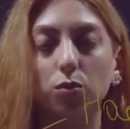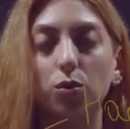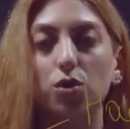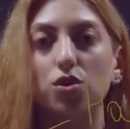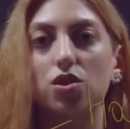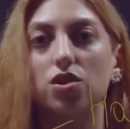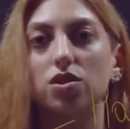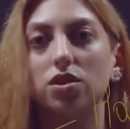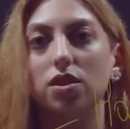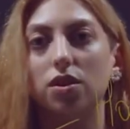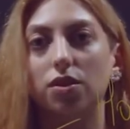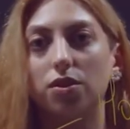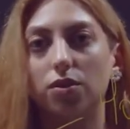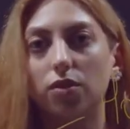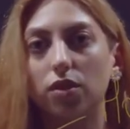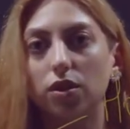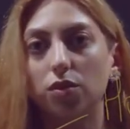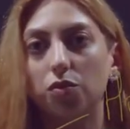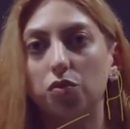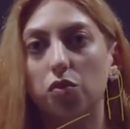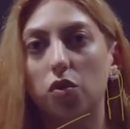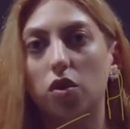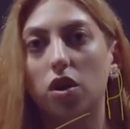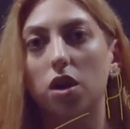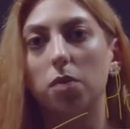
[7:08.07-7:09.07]
which is the third
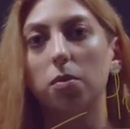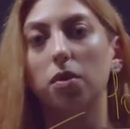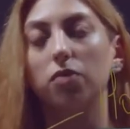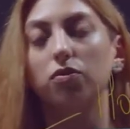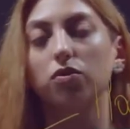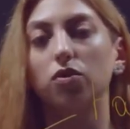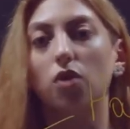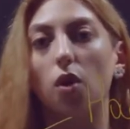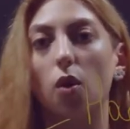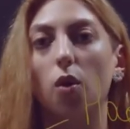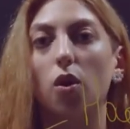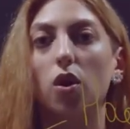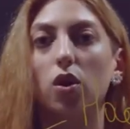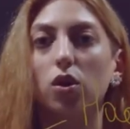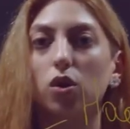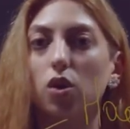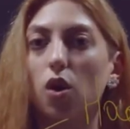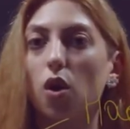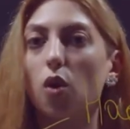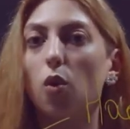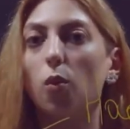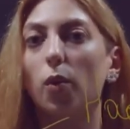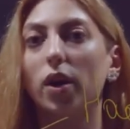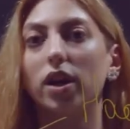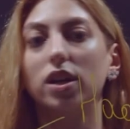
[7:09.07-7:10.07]
form of go.
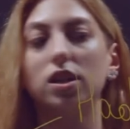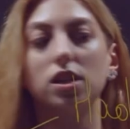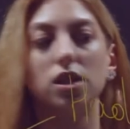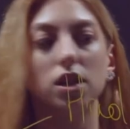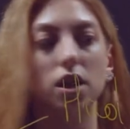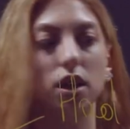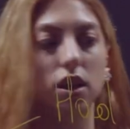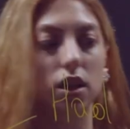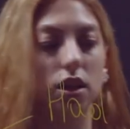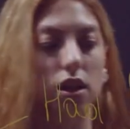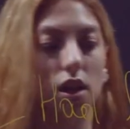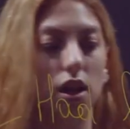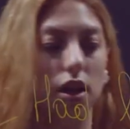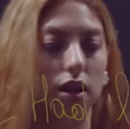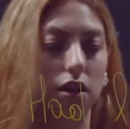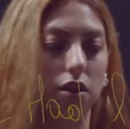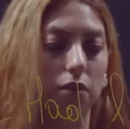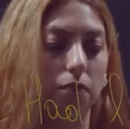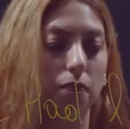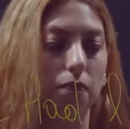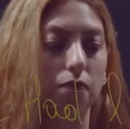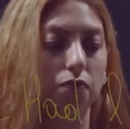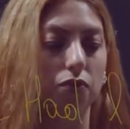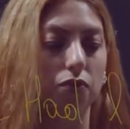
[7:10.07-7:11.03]
Go, went, gone.